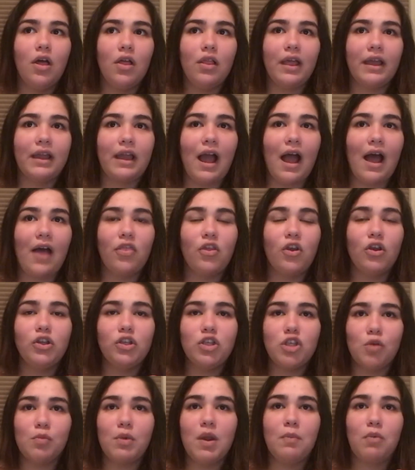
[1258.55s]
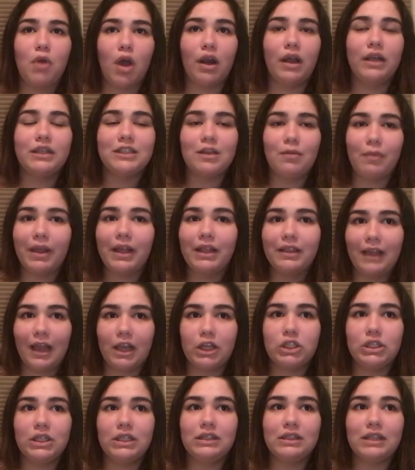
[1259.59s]
Like, there are so many products in my
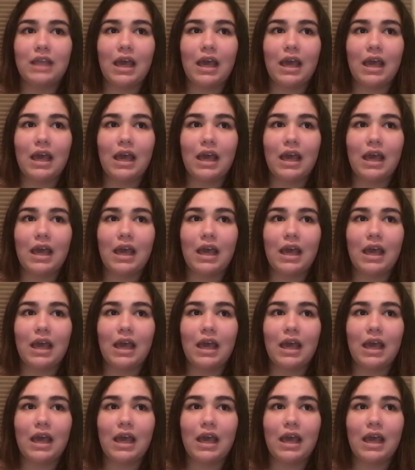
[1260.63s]
collection